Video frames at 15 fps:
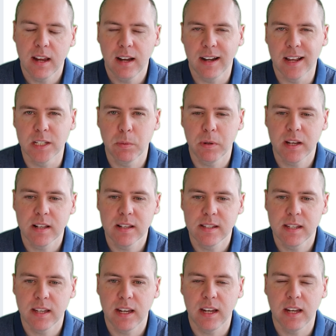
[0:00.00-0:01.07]
Now, as we can
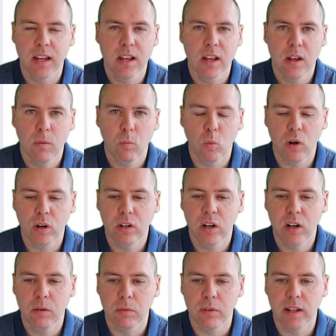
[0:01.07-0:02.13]
see,
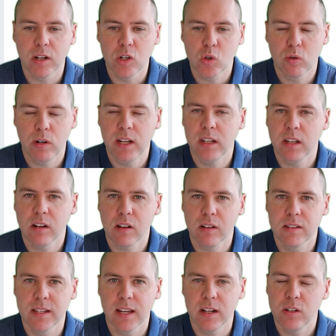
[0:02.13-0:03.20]
OneNote will then treat the
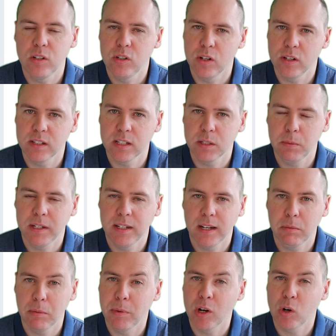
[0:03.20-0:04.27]
content just as we did
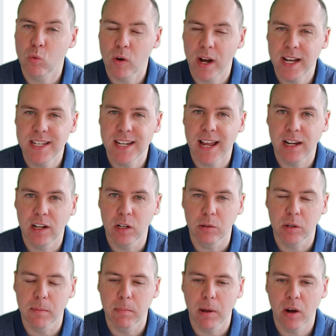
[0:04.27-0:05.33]
when we created that loop
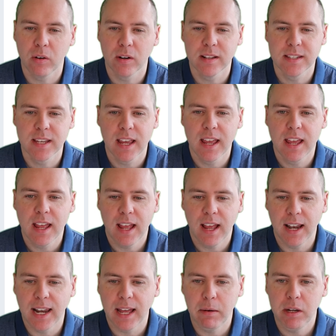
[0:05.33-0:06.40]
component,
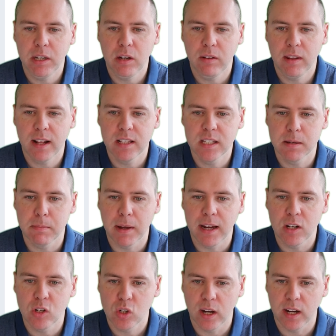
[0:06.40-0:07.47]
allowing you then to make
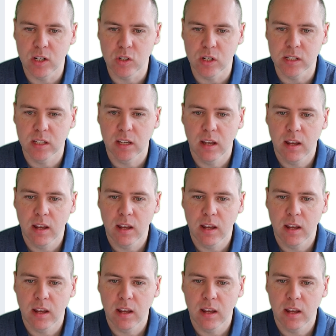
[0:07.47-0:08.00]
changes.